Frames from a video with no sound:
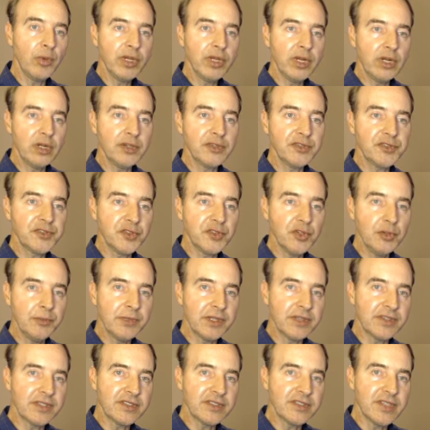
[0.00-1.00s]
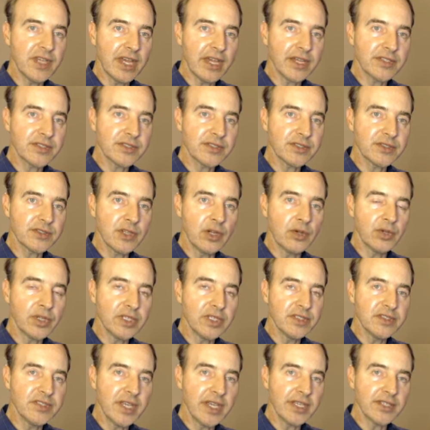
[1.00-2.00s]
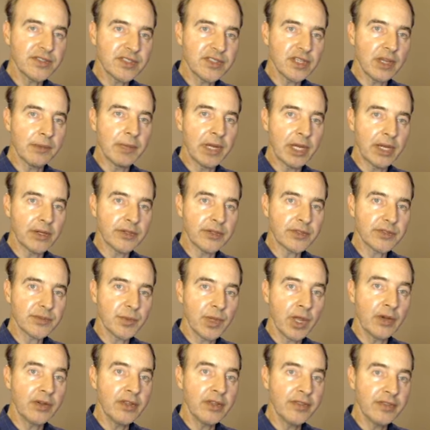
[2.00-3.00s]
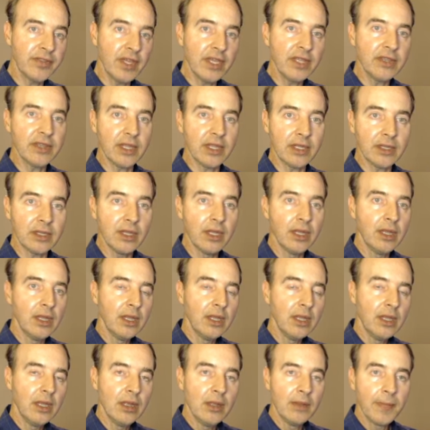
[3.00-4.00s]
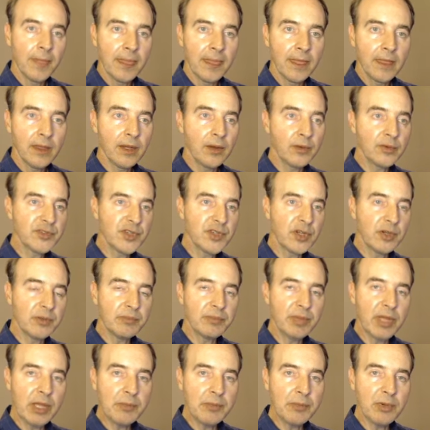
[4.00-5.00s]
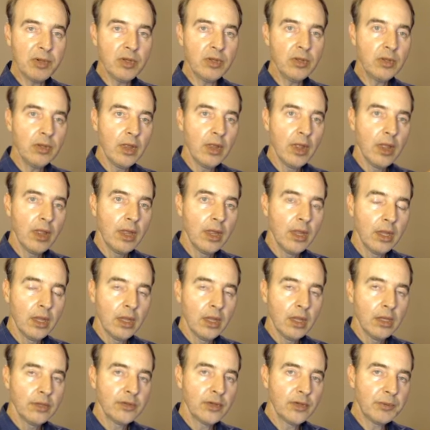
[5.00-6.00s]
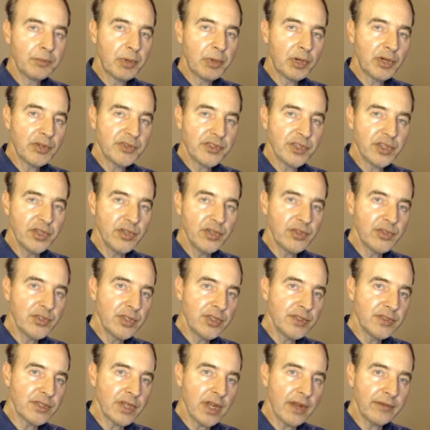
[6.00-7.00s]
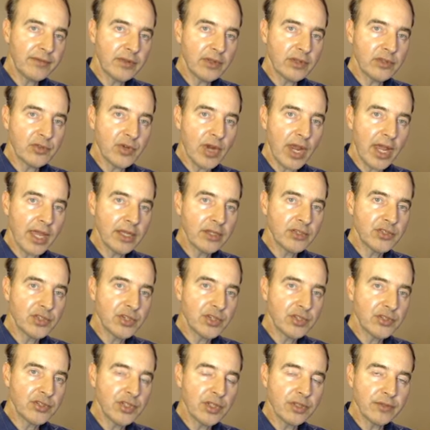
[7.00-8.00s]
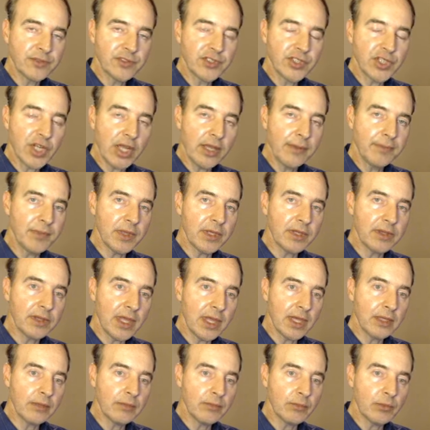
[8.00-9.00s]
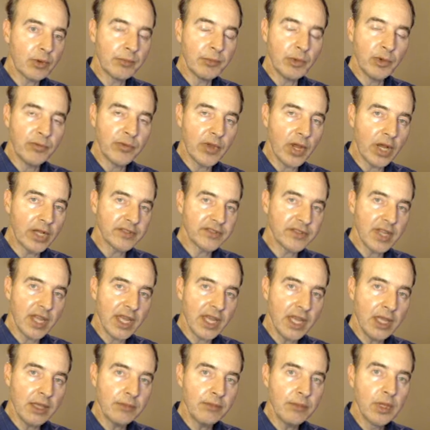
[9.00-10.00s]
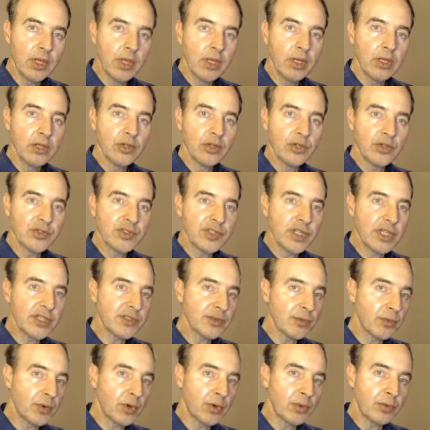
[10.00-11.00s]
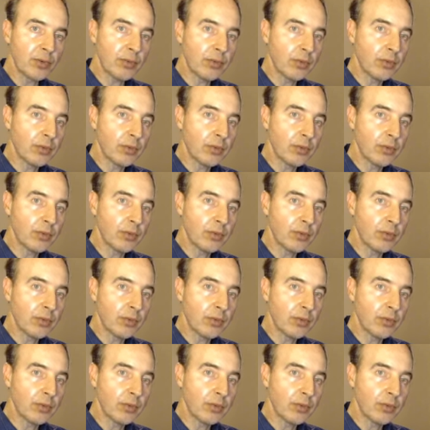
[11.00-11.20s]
don't assume that the texts don't contain some errors. We already think that there were certain people during persecutions and after the dragon church took shape that they removed God's name, used things that weren't